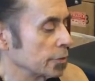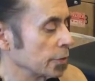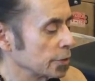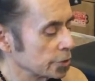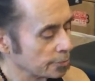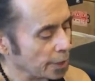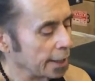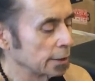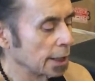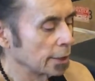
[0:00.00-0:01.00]
So this is
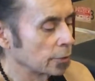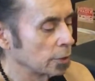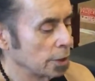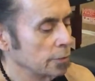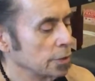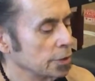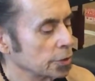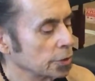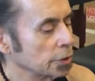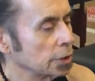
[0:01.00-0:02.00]
bilateral, and we're
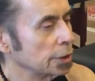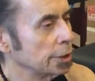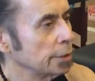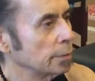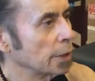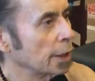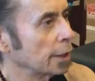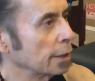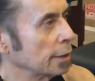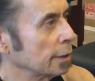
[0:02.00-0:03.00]
just going to lean
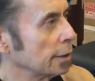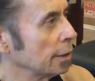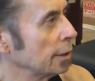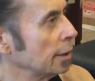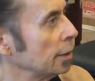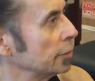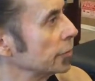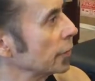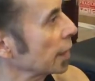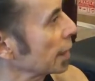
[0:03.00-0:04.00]
back
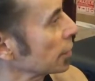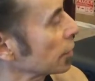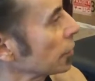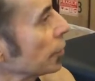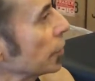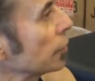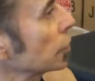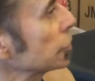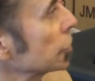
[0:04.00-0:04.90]
so they get a little bit more